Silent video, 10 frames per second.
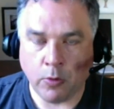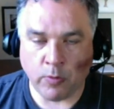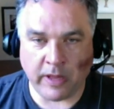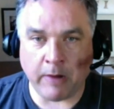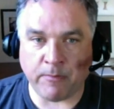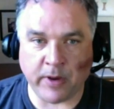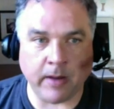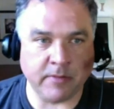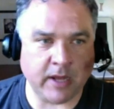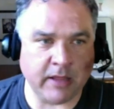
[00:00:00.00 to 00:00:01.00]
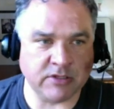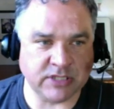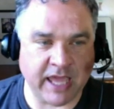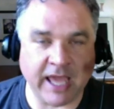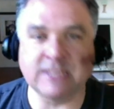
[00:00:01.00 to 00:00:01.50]
without bringing up Tyler
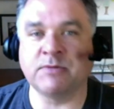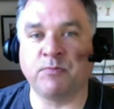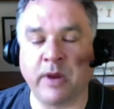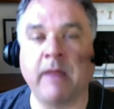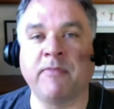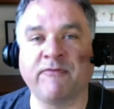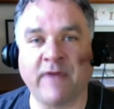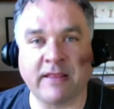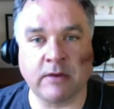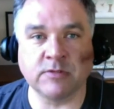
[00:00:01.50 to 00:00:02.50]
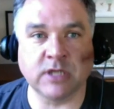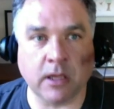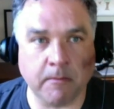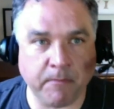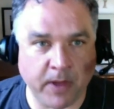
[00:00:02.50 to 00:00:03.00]
Skaggs and bringing up the fact that it was a
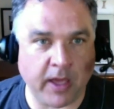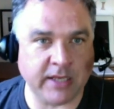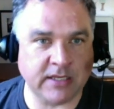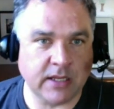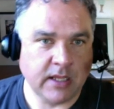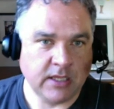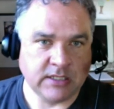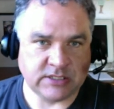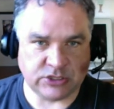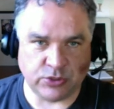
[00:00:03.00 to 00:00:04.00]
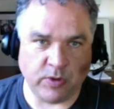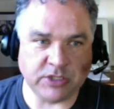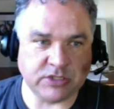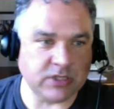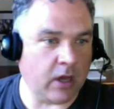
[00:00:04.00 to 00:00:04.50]
combined
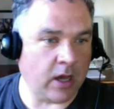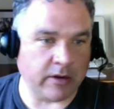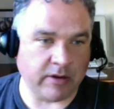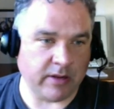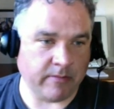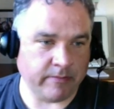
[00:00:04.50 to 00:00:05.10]
situation to honor him.